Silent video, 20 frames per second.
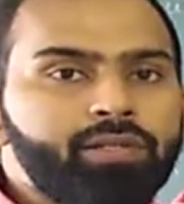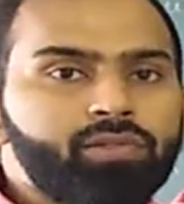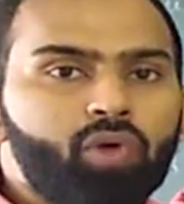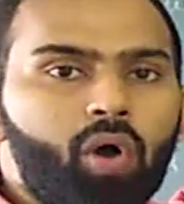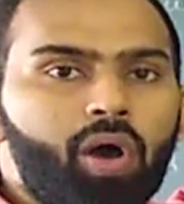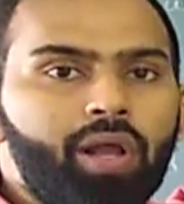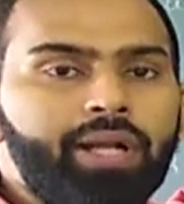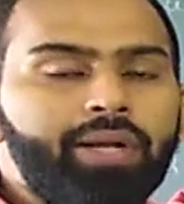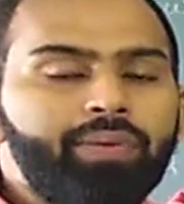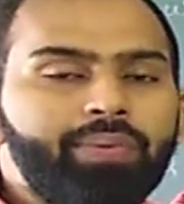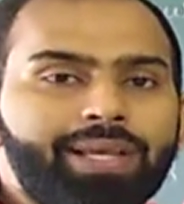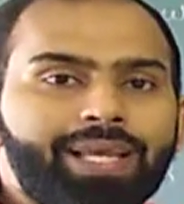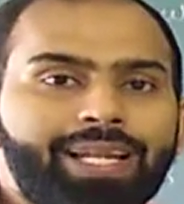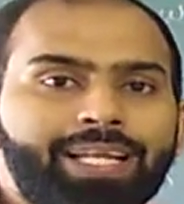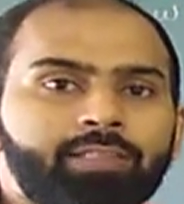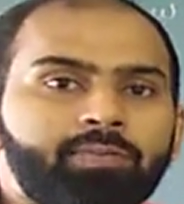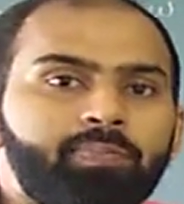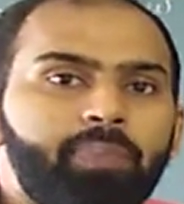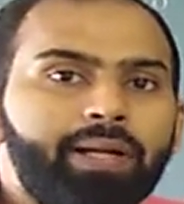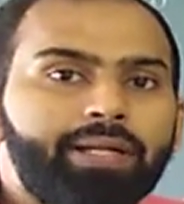In solid we can
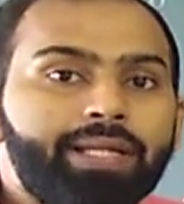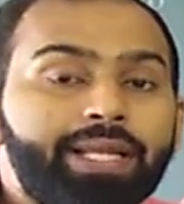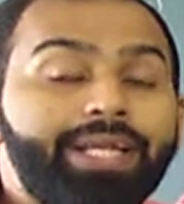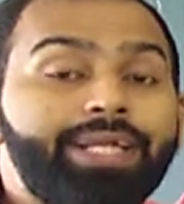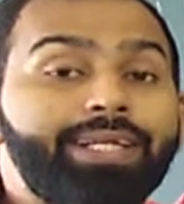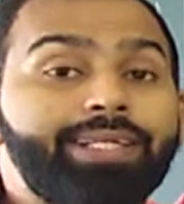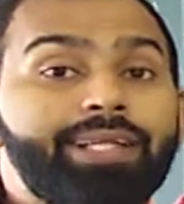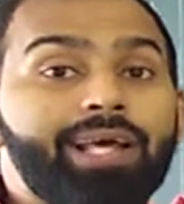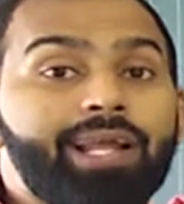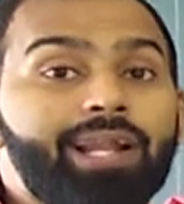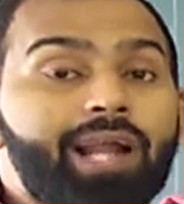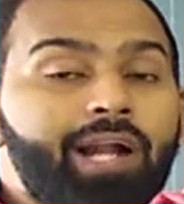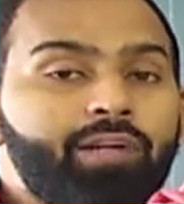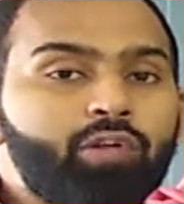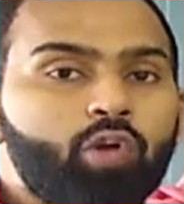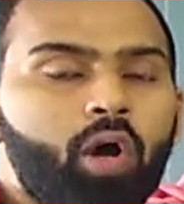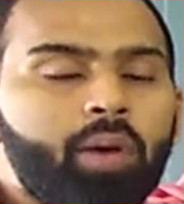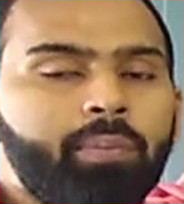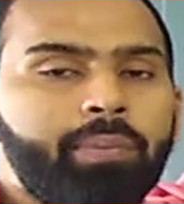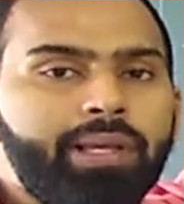expect
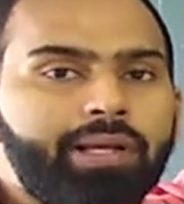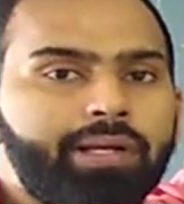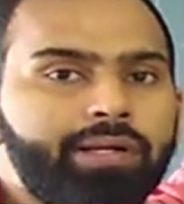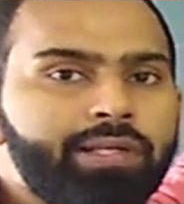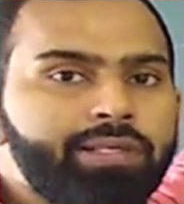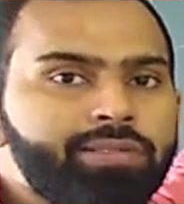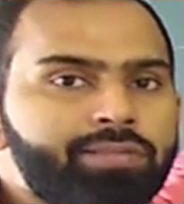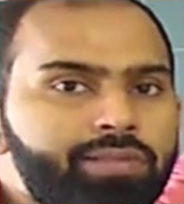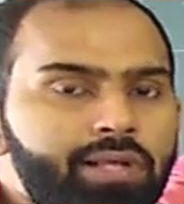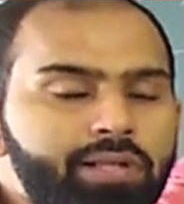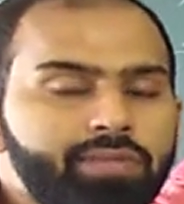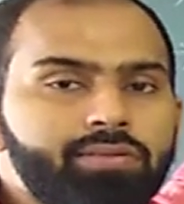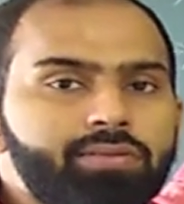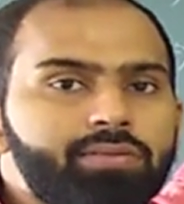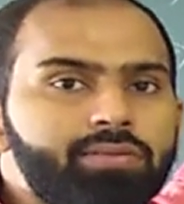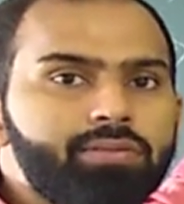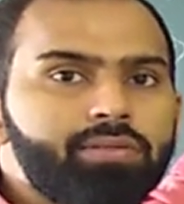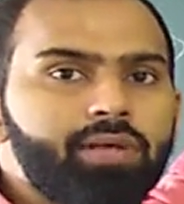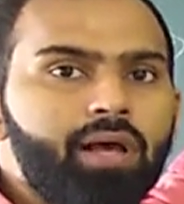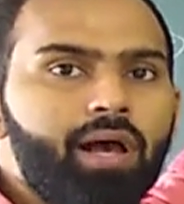interatomic distance
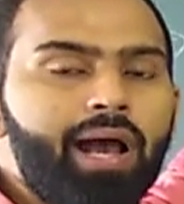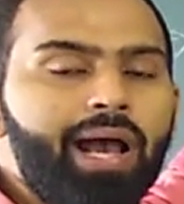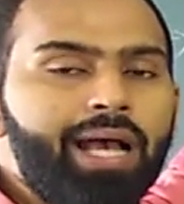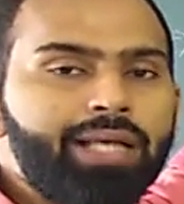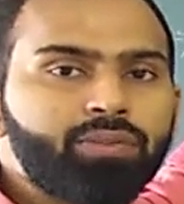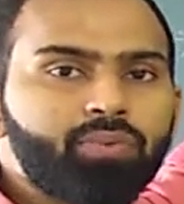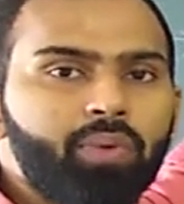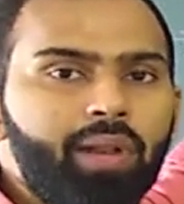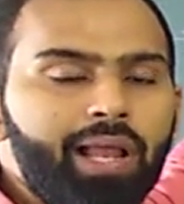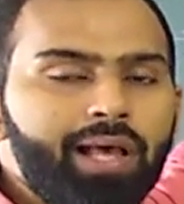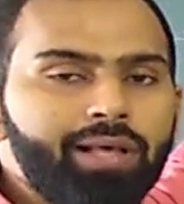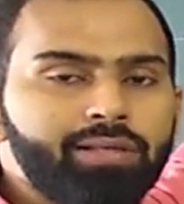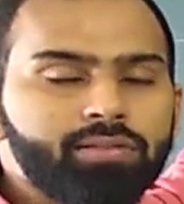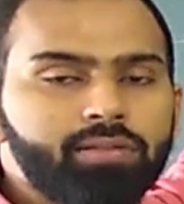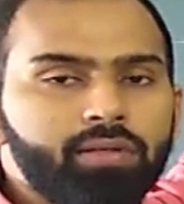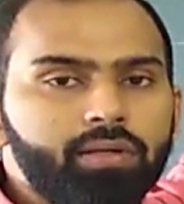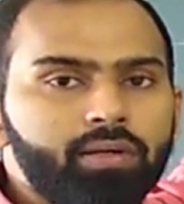as well as